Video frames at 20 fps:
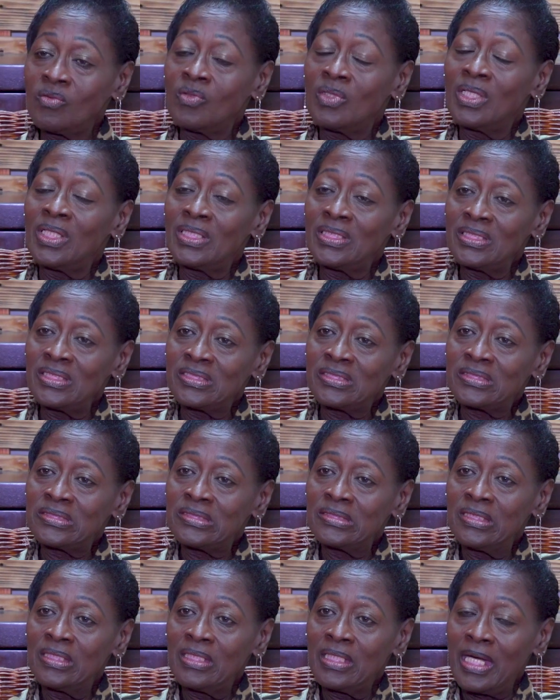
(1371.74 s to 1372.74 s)

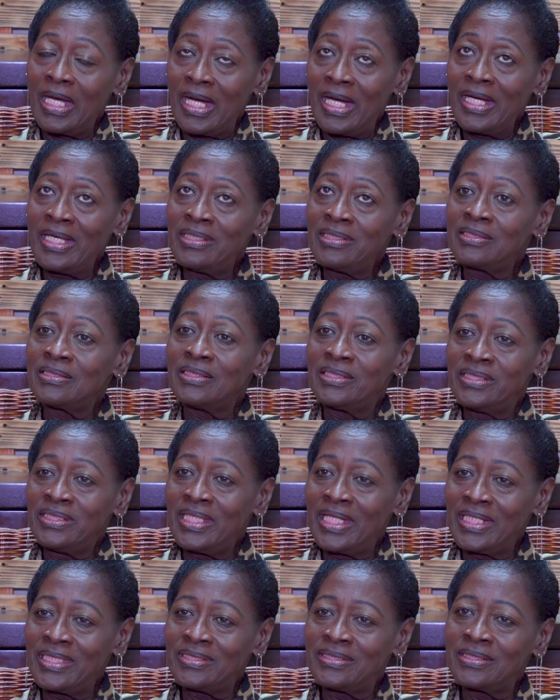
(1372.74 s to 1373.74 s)
once, and
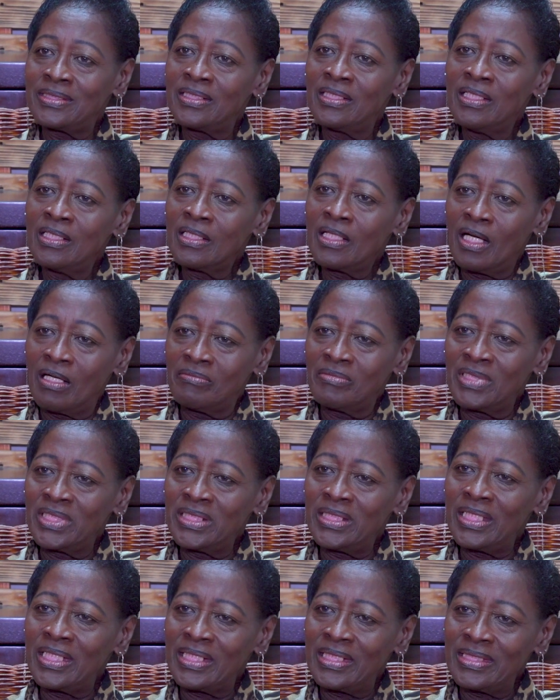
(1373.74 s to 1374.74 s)
another
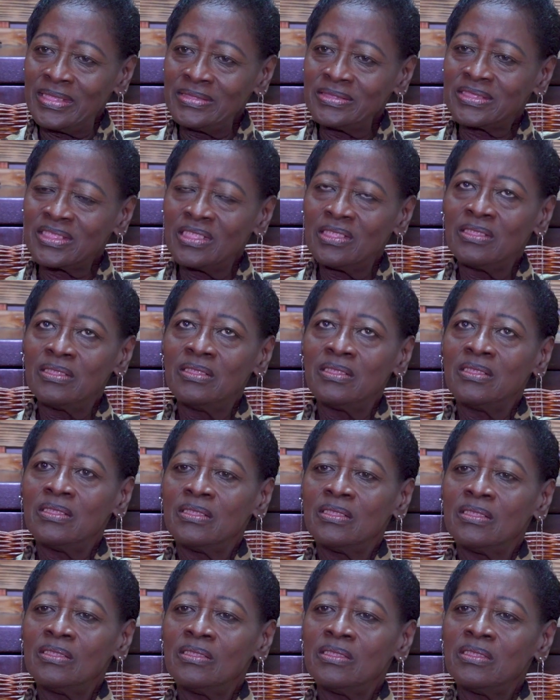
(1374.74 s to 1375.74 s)
commandant,
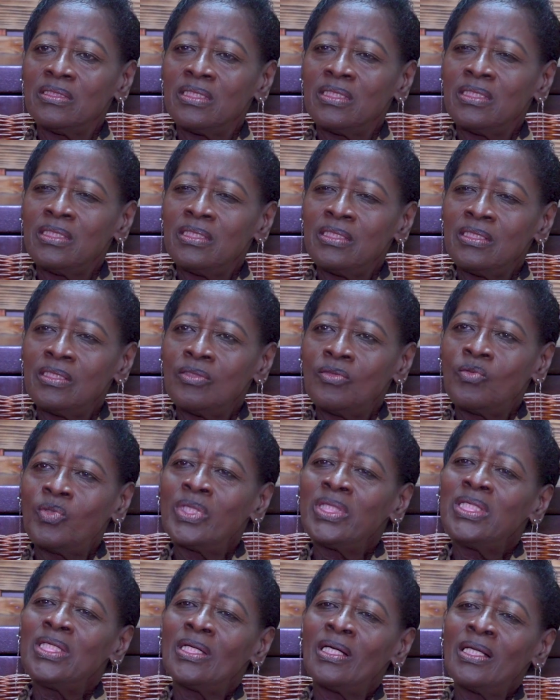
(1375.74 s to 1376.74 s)

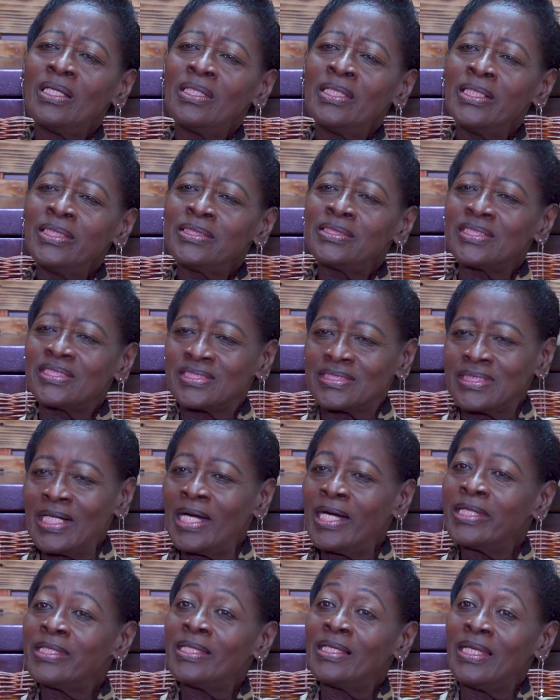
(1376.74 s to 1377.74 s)
would you all like to
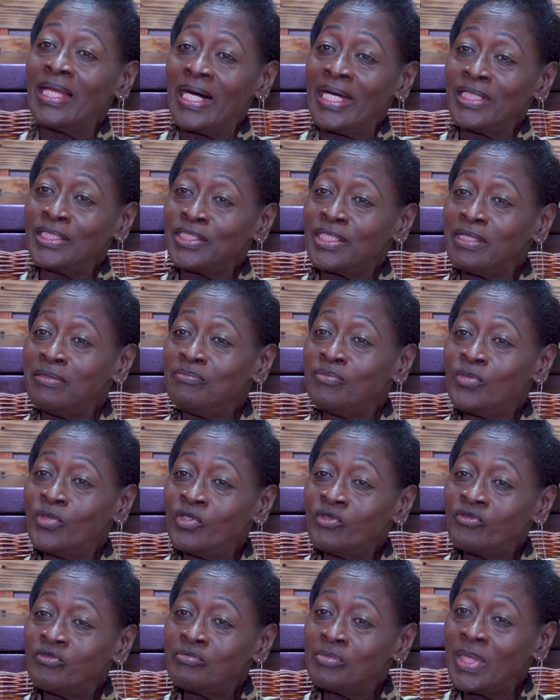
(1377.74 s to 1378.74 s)
start a Landship
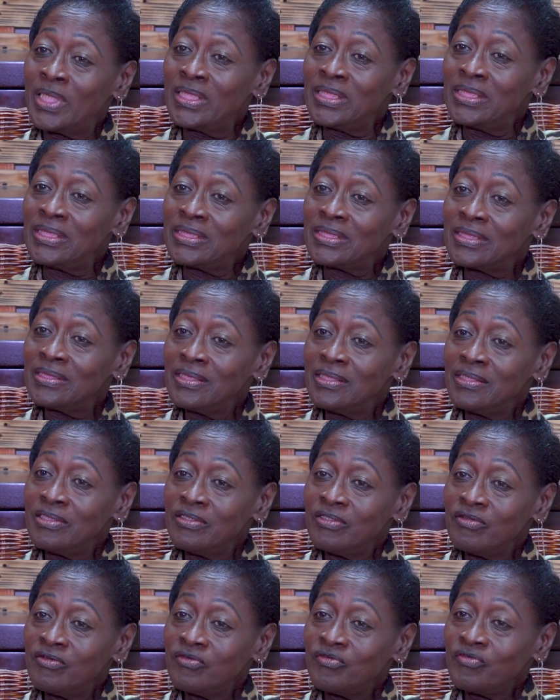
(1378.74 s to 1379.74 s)
movement
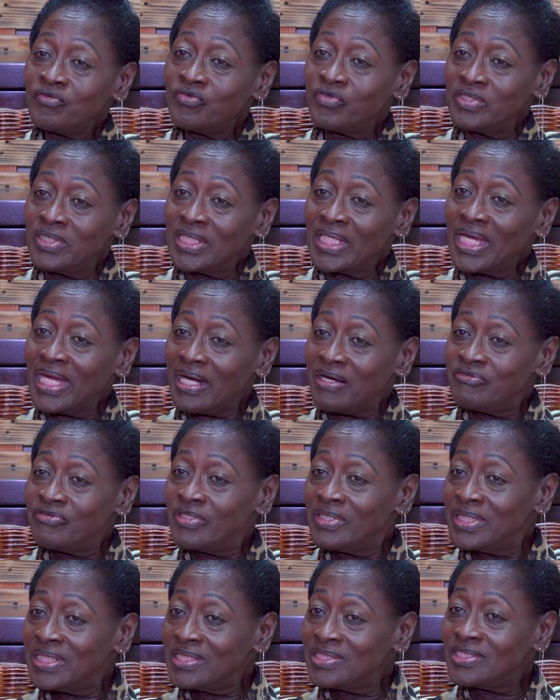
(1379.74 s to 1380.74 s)
for the
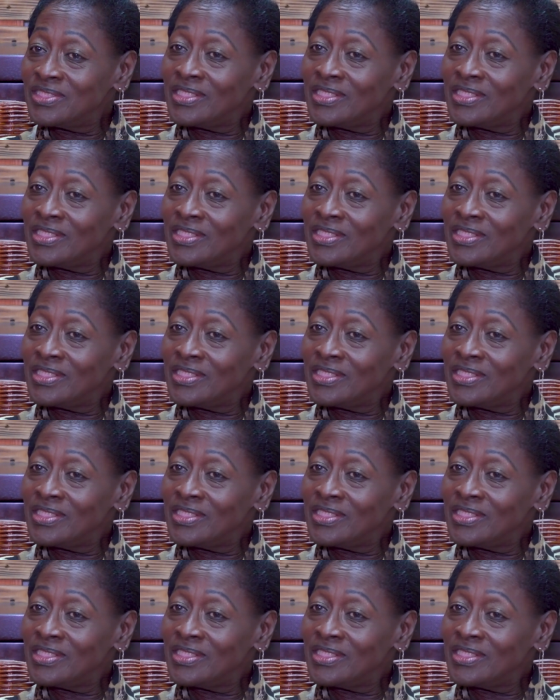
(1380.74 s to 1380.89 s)
Catholic